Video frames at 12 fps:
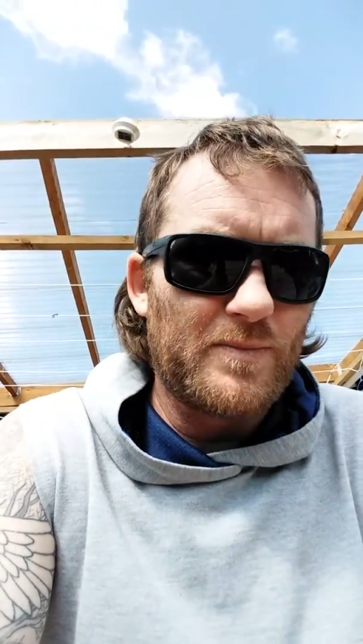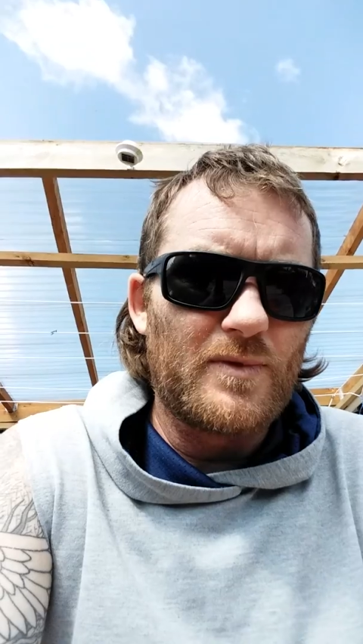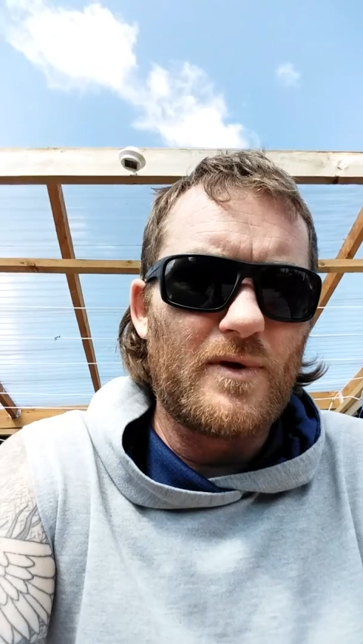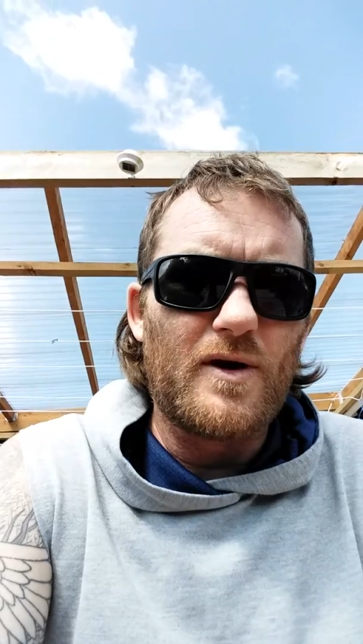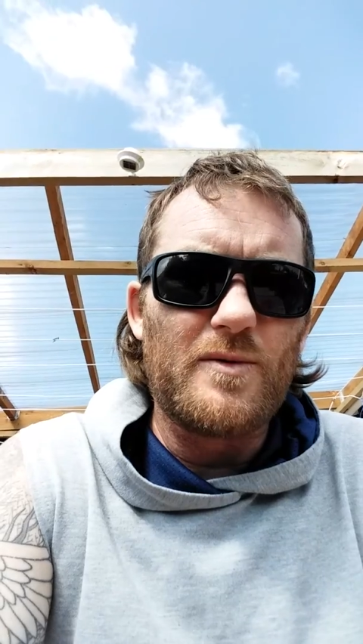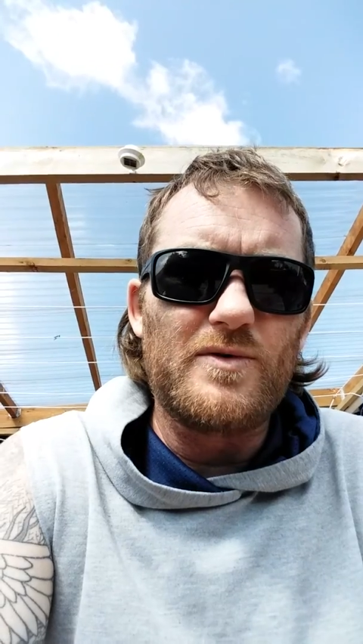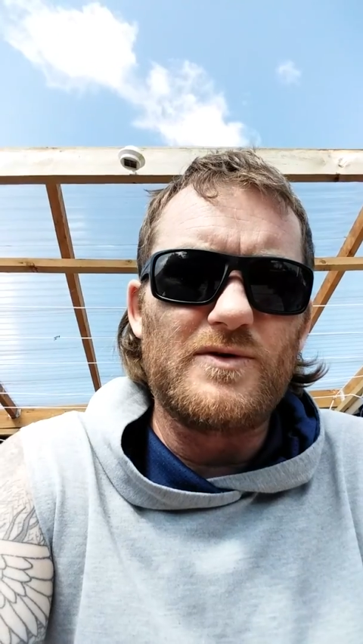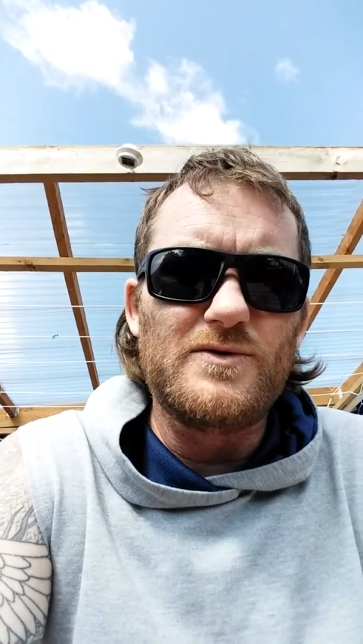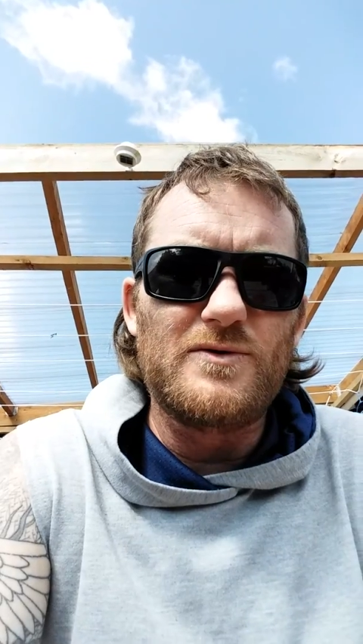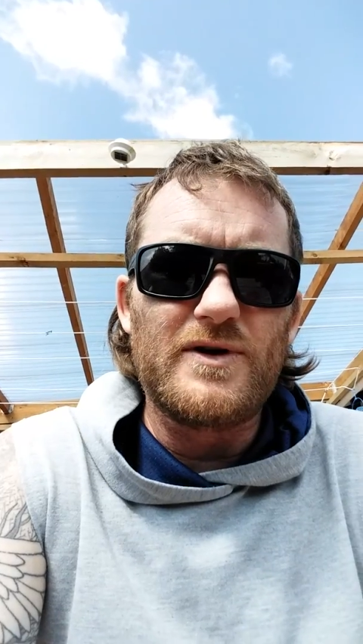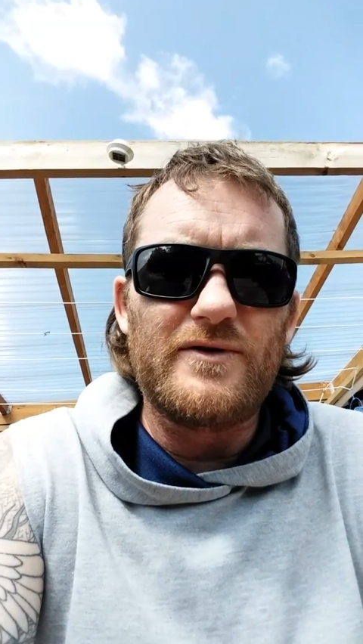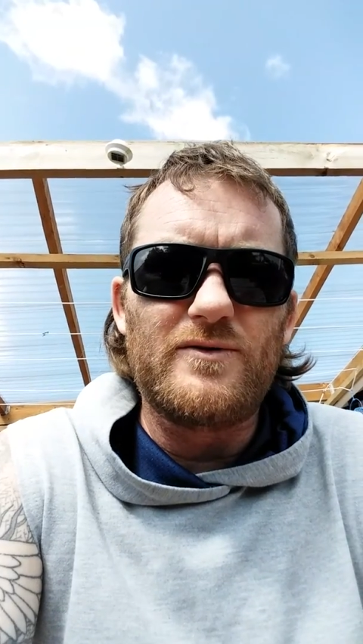I hope you
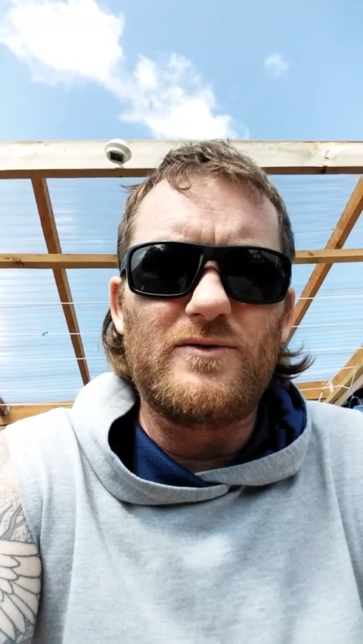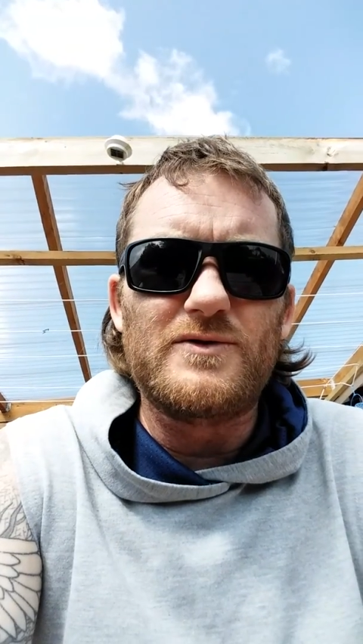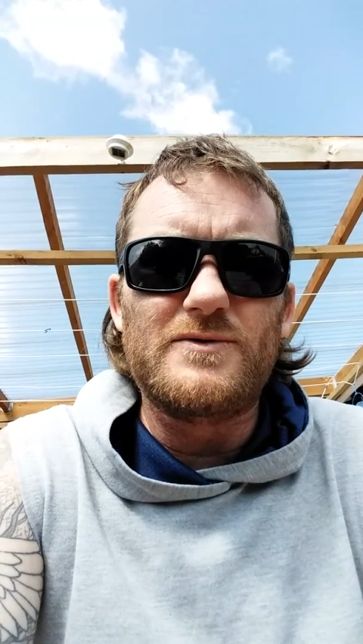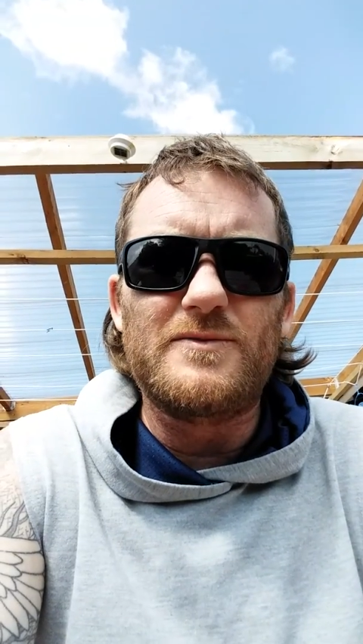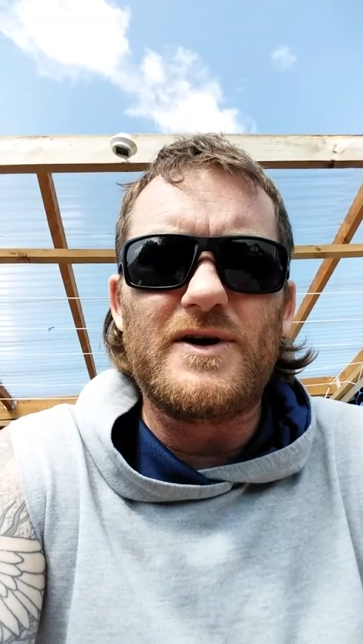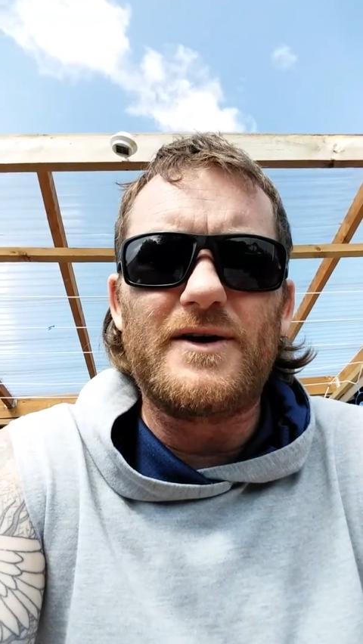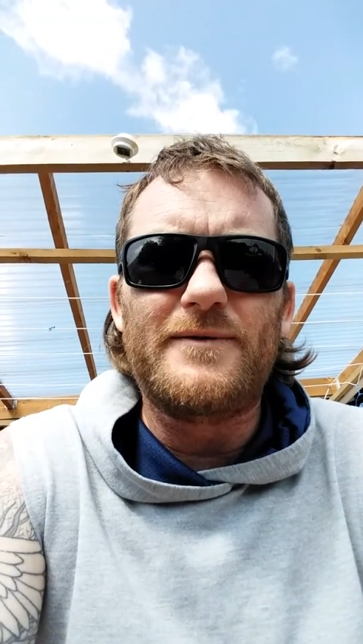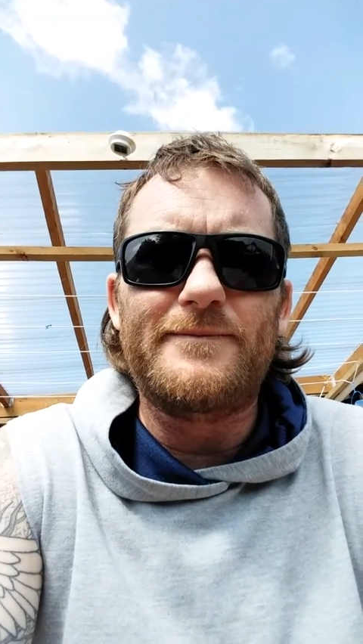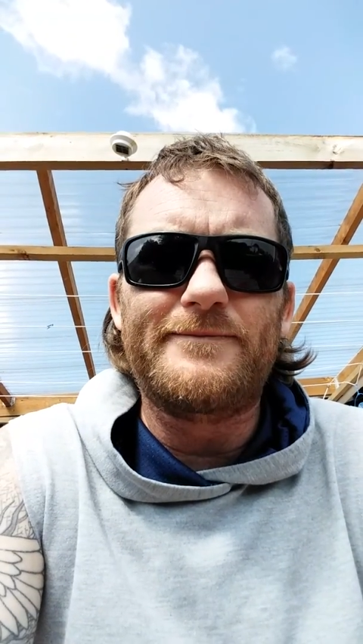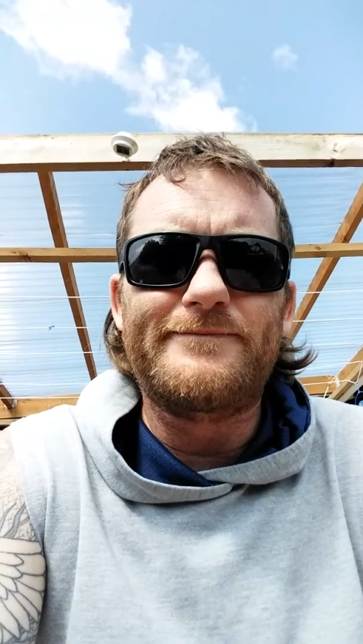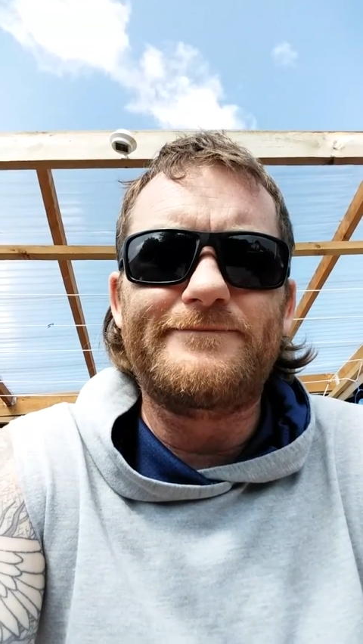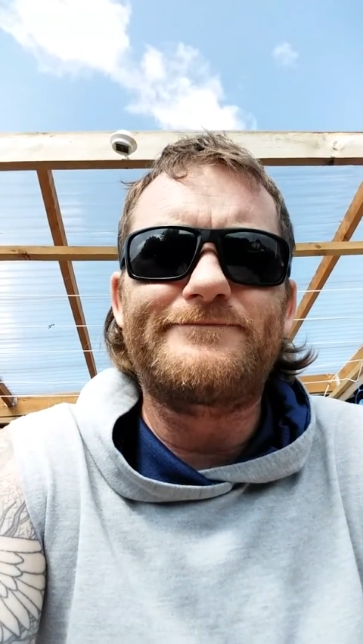all have an awesome day.
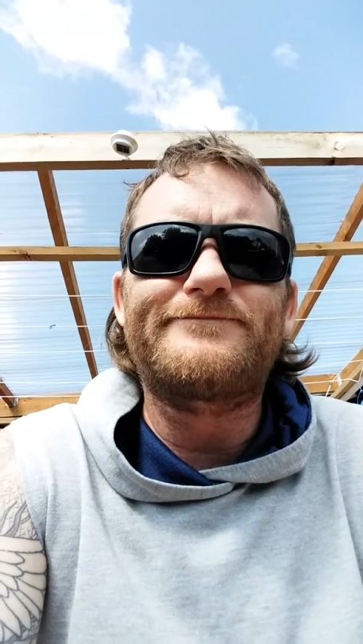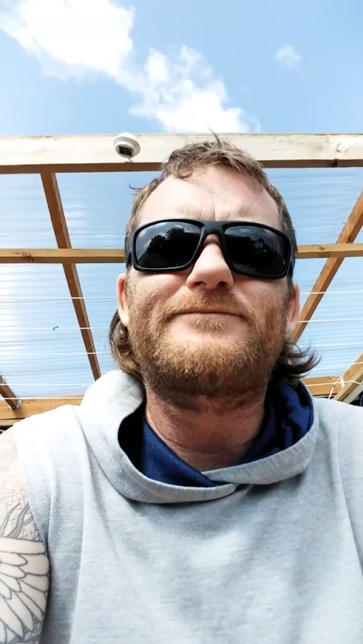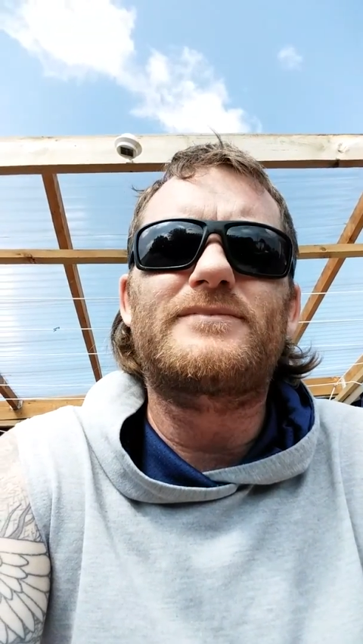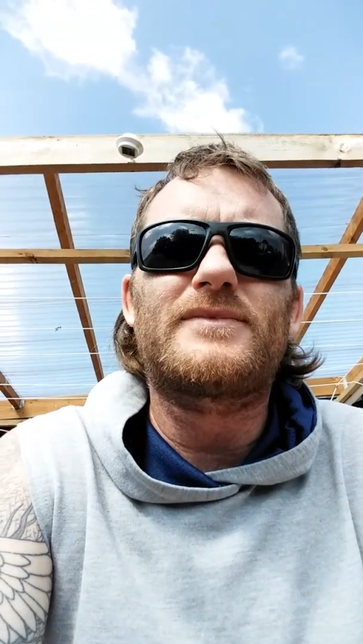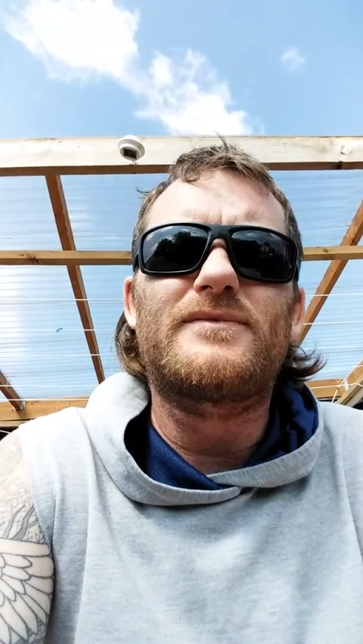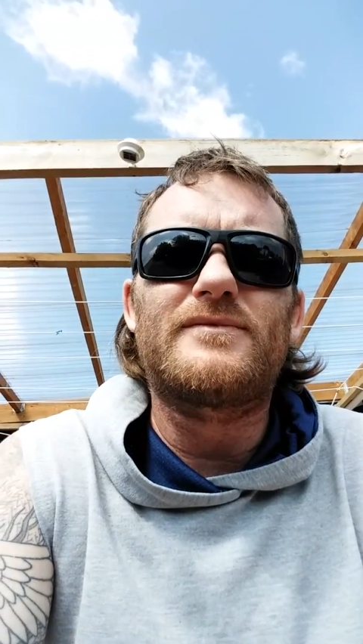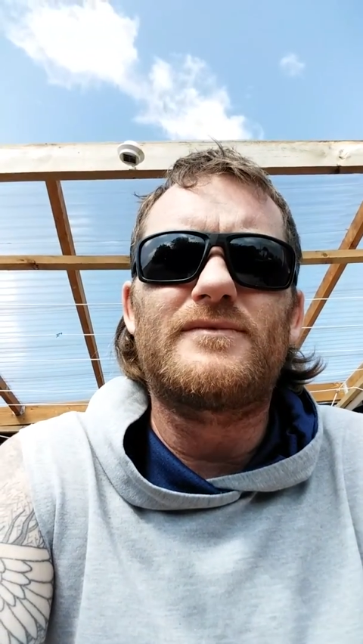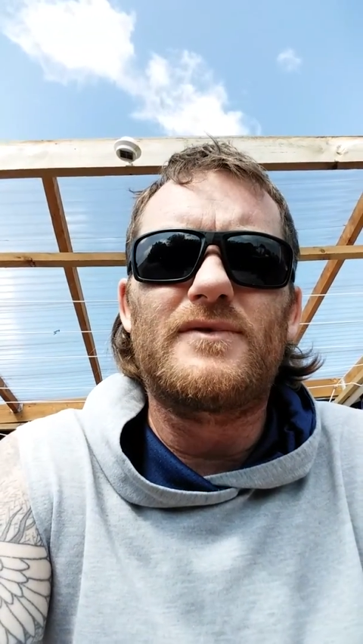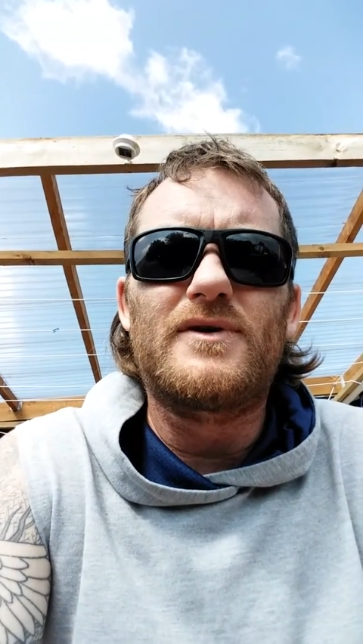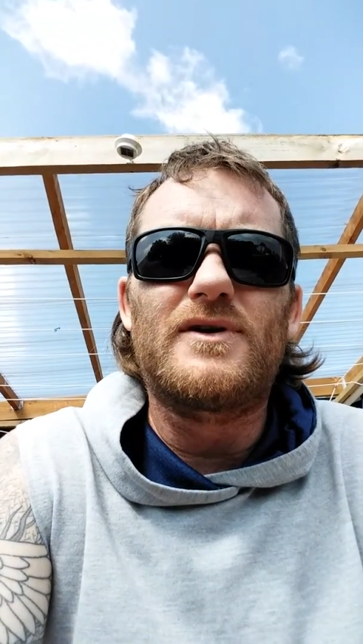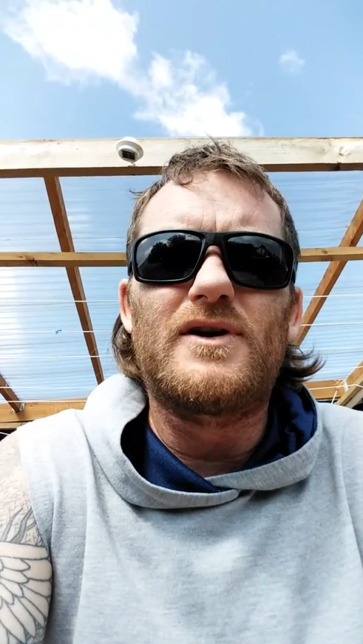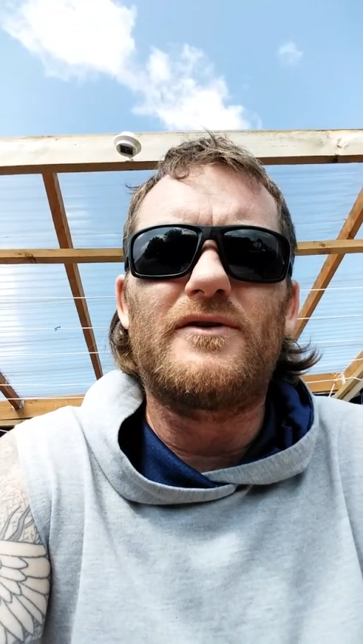
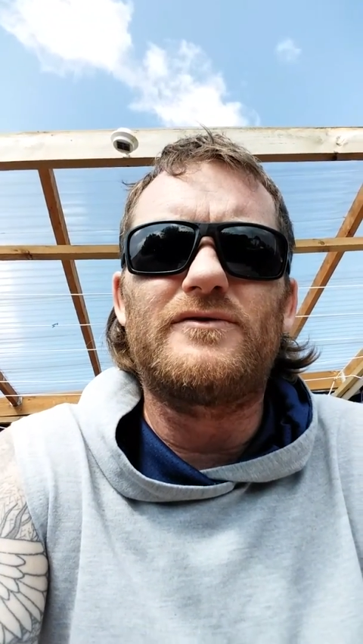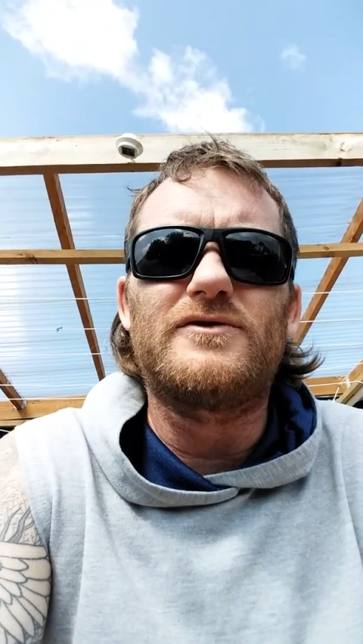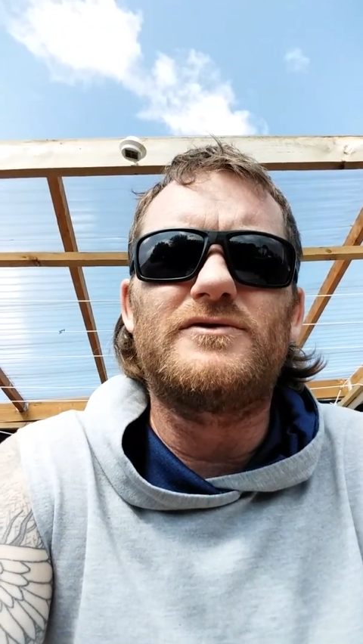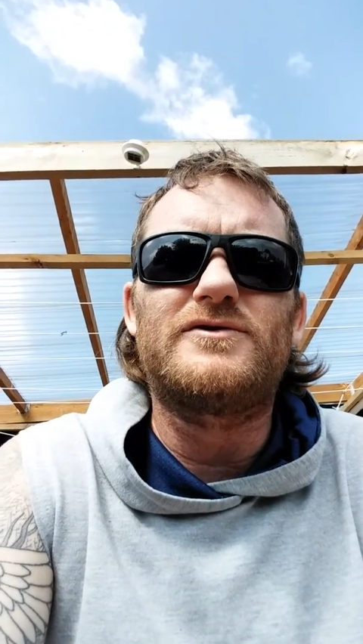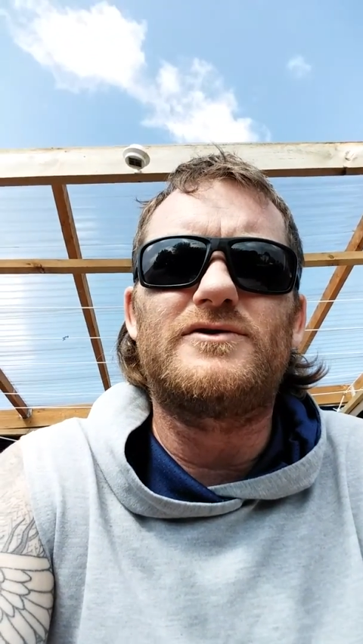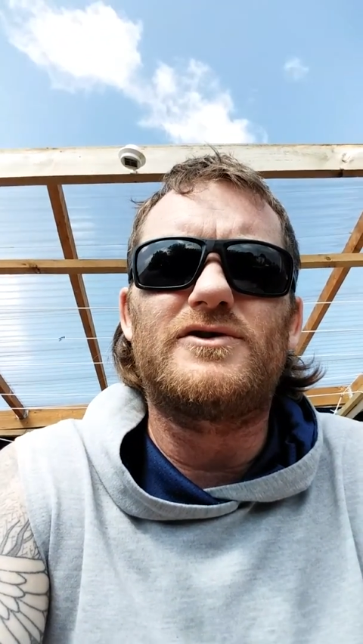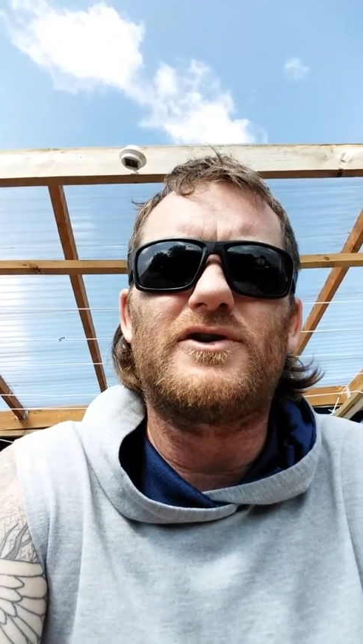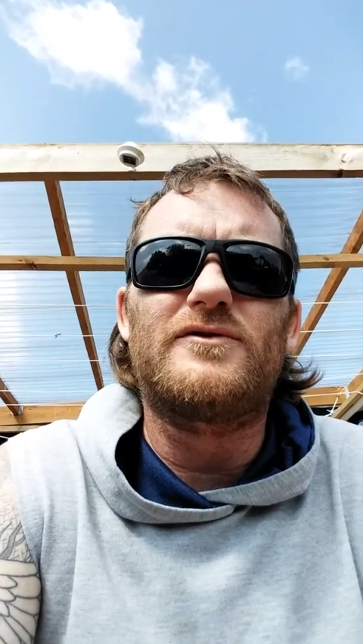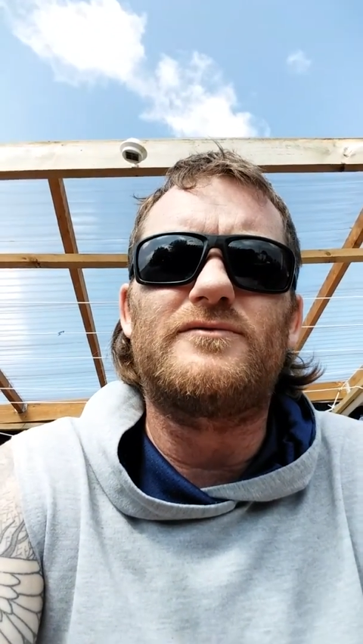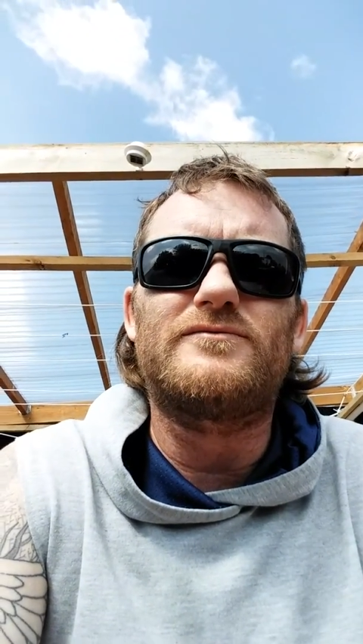Love yous, chip.